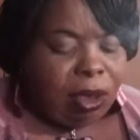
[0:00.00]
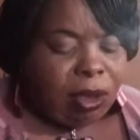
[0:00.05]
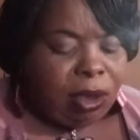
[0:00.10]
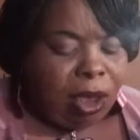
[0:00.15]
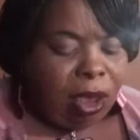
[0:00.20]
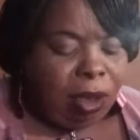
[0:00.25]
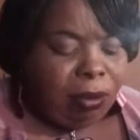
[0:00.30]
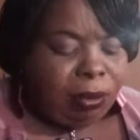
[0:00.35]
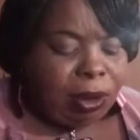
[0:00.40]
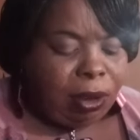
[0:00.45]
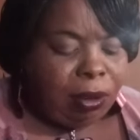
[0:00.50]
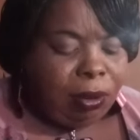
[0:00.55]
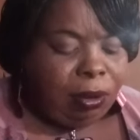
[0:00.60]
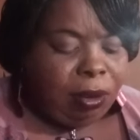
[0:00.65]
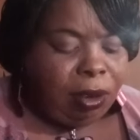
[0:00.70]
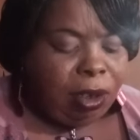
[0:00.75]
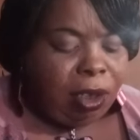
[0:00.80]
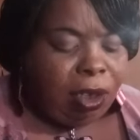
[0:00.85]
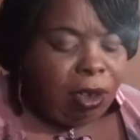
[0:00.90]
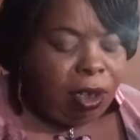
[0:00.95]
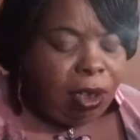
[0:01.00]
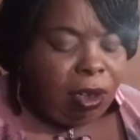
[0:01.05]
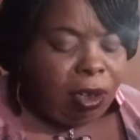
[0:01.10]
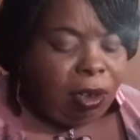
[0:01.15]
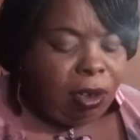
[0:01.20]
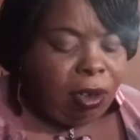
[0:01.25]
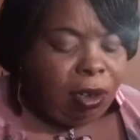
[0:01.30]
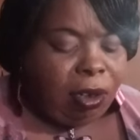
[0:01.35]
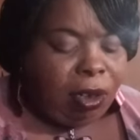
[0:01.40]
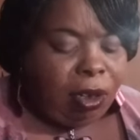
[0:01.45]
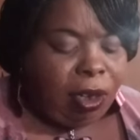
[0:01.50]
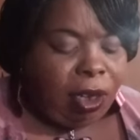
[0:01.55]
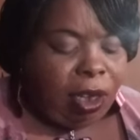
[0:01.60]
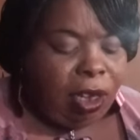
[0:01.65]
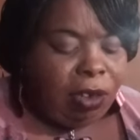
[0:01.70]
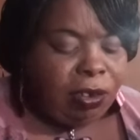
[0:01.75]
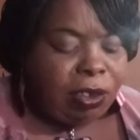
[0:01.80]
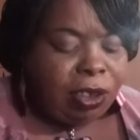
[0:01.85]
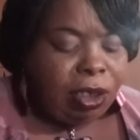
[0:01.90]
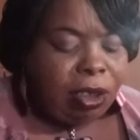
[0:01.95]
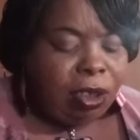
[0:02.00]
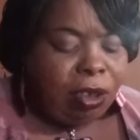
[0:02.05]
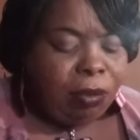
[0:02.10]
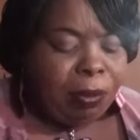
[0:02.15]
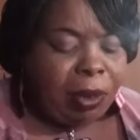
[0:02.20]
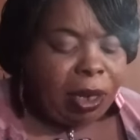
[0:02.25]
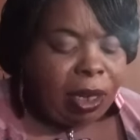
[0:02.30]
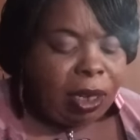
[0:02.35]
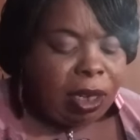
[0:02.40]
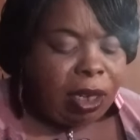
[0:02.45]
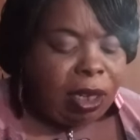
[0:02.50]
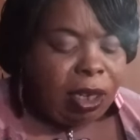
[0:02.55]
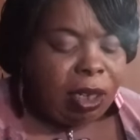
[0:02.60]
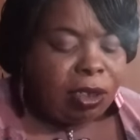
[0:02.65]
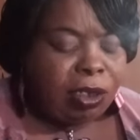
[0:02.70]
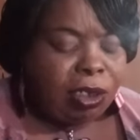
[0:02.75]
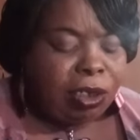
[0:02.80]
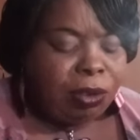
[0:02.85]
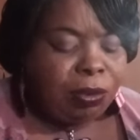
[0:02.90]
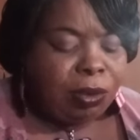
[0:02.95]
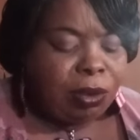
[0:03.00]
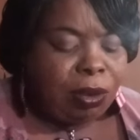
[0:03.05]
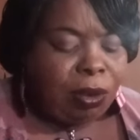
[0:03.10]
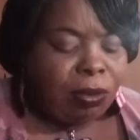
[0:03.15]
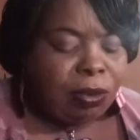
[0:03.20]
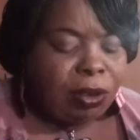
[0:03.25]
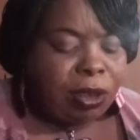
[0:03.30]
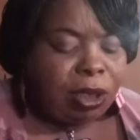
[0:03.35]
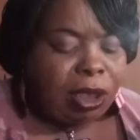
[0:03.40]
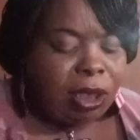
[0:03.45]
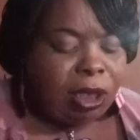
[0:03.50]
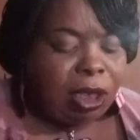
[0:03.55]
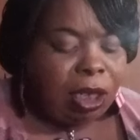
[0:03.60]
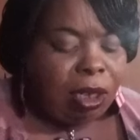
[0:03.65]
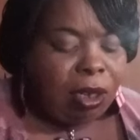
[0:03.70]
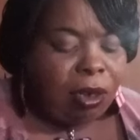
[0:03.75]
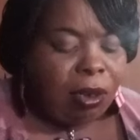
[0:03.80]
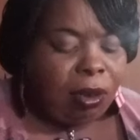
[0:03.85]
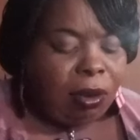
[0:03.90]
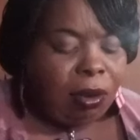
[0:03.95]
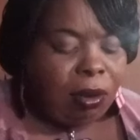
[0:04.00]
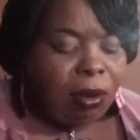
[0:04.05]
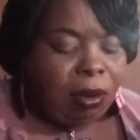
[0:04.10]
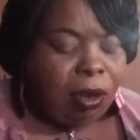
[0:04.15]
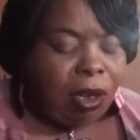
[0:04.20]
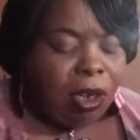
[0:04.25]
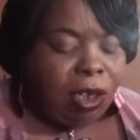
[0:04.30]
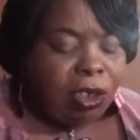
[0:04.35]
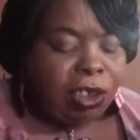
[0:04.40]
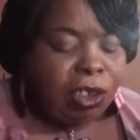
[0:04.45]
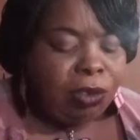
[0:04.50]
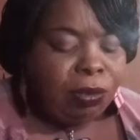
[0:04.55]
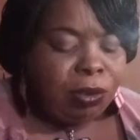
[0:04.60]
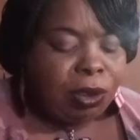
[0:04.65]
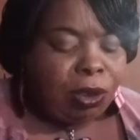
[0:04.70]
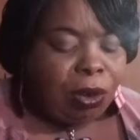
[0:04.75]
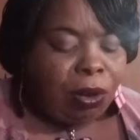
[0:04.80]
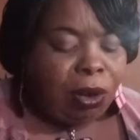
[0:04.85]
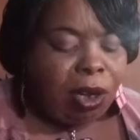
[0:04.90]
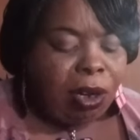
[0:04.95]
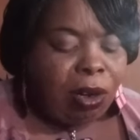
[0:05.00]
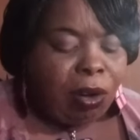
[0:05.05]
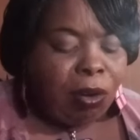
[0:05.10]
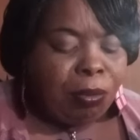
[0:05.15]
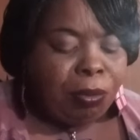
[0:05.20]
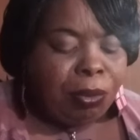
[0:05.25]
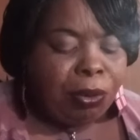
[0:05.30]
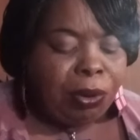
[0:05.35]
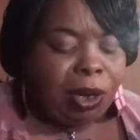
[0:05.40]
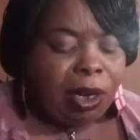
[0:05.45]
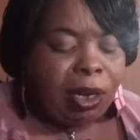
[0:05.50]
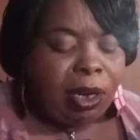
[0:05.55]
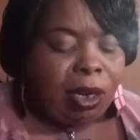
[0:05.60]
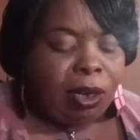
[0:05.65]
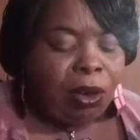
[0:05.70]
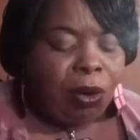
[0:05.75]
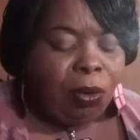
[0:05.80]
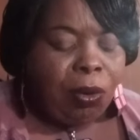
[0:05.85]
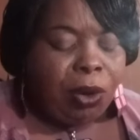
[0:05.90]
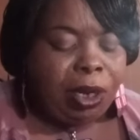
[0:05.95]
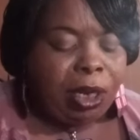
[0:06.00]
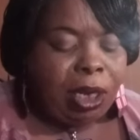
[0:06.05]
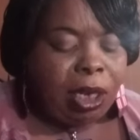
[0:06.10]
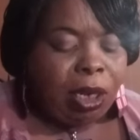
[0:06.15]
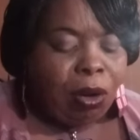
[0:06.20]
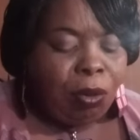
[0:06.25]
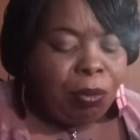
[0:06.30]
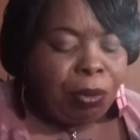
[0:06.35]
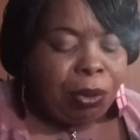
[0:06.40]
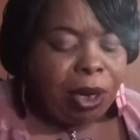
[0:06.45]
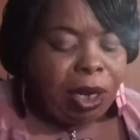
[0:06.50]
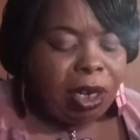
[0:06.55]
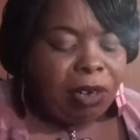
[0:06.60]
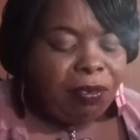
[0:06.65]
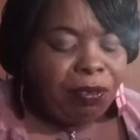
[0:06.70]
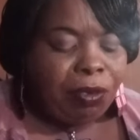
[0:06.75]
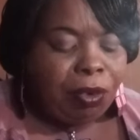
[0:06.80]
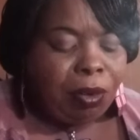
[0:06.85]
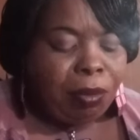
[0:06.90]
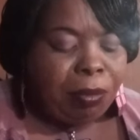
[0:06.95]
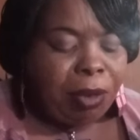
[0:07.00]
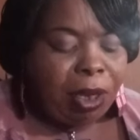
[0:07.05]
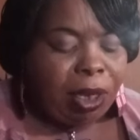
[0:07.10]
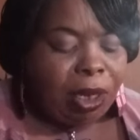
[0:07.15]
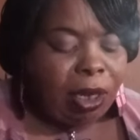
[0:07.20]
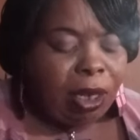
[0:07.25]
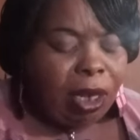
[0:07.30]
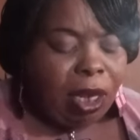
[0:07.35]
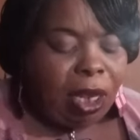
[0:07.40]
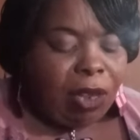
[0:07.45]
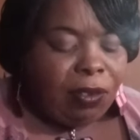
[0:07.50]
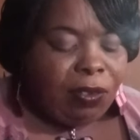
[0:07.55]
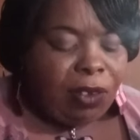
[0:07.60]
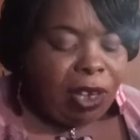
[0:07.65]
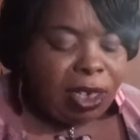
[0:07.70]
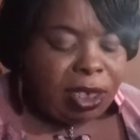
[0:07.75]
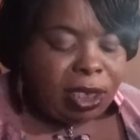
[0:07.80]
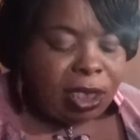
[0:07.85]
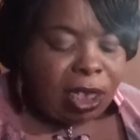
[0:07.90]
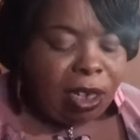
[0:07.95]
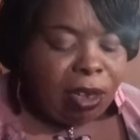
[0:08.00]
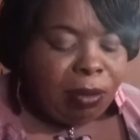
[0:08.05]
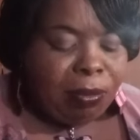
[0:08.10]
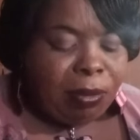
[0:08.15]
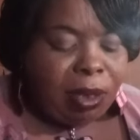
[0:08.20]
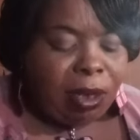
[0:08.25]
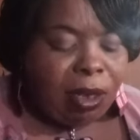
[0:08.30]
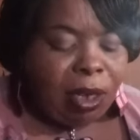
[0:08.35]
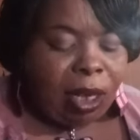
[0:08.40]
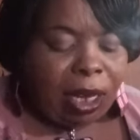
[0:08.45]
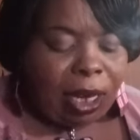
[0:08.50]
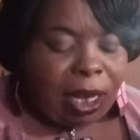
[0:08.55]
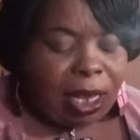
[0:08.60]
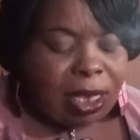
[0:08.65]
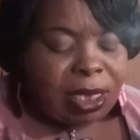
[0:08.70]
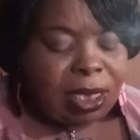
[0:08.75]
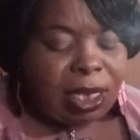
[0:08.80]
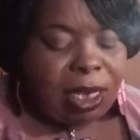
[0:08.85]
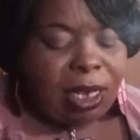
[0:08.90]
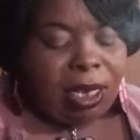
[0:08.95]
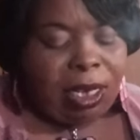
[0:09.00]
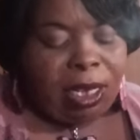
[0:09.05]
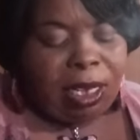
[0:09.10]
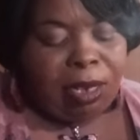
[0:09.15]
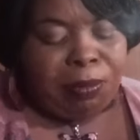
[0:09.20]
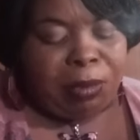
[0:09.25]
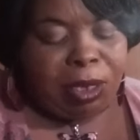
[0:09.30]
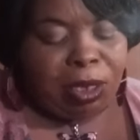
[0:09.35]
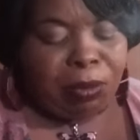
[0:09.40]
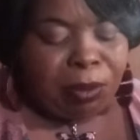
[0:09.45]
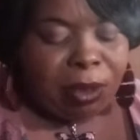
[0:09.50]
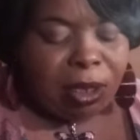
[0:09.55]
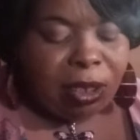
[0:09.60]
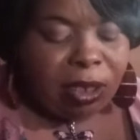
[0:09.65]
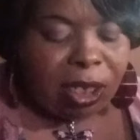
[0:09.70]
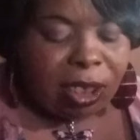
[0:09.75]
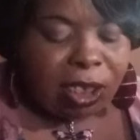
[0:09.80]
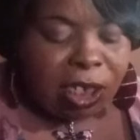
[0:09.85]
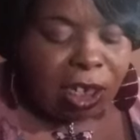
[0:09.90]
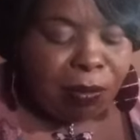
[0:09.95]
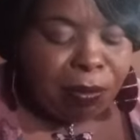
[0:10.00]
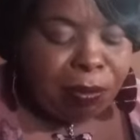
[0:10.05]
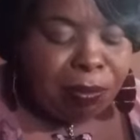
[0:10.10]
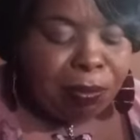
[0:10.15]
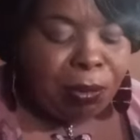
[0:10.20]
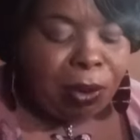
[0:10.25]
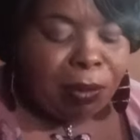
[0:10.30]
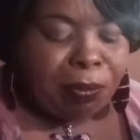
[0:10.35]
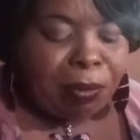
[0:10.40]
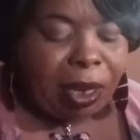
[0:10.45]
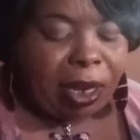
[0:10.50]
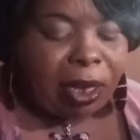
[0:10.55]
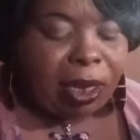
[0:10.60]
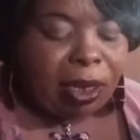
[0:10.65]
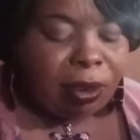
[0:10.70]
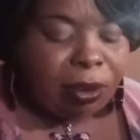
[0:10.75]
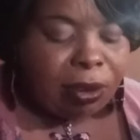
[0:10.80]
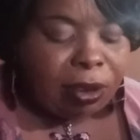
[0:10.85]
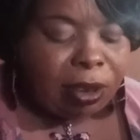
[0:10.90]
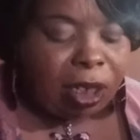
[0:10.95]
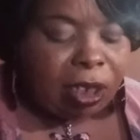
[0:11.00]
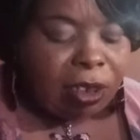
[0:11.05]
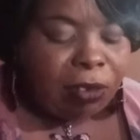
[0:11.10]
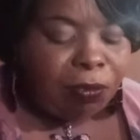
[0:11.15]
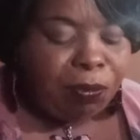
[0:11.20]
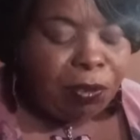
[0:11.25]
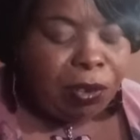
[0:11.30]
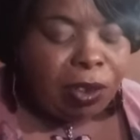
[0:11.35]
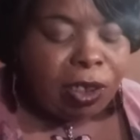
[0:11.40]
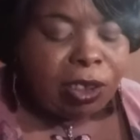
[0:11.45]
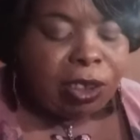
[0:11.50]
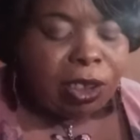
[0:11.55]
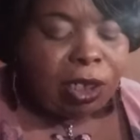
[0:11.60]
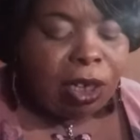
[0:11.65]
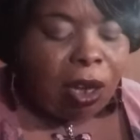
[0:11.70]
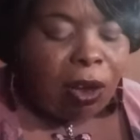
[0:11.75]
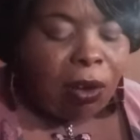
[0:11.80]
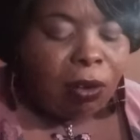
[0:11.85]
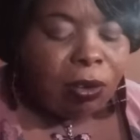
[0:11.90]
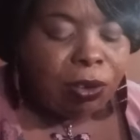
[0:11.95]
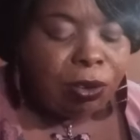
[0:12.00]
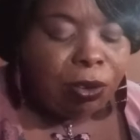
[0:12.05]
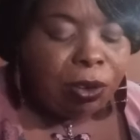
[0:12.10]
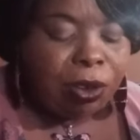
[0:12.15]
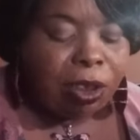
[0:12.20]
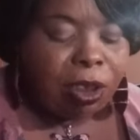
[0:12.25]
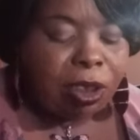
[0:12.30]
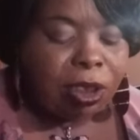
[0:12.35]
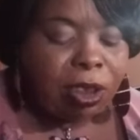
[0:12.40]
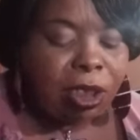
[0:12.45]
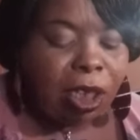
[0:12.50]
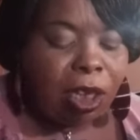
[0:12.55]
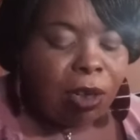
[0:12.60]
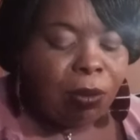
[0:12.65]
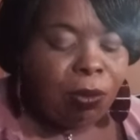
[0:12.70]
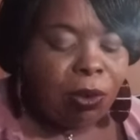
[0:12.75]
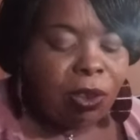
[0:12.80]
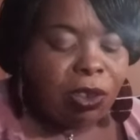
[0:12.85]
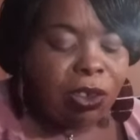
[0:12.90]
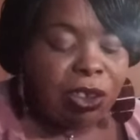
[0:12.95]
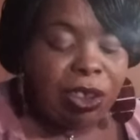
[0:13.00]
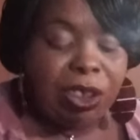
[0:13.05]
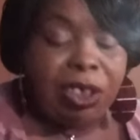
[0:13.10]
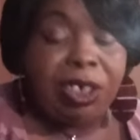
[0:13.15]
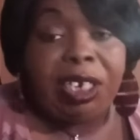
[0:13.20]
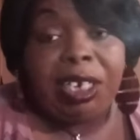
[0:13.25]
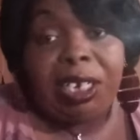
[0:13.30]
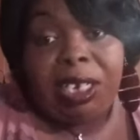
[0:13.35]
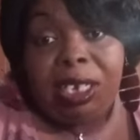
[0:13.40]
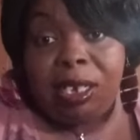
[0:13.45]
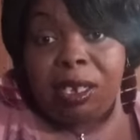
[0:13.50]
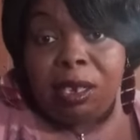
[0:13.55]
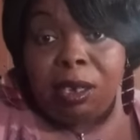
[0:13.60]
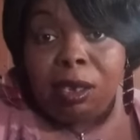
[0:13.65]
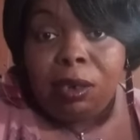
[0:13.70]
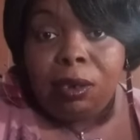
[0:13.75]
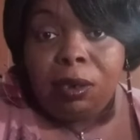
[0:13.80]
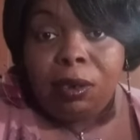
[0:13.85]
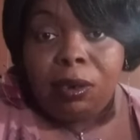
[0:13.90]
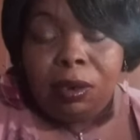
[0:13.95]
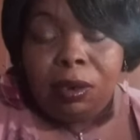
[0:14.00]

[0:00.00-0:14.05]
Deb told her, uh, if she looked back at it, she was gonna see that uh, she was going on brand going in on Brandon for a minute. That statement, like I said, did me to believe that Deb went back and looked at the footage, and all Toya could say was she did.